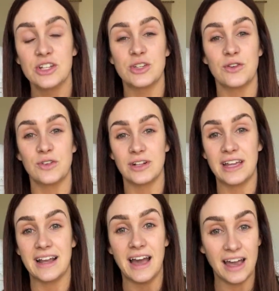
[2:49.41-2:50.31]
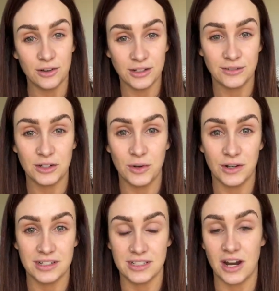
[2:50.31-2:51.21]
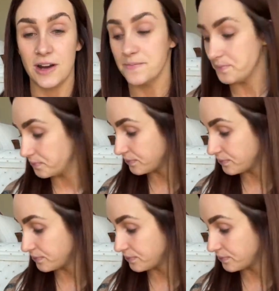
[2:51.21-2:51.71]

So if you're like, I don't even know where to start,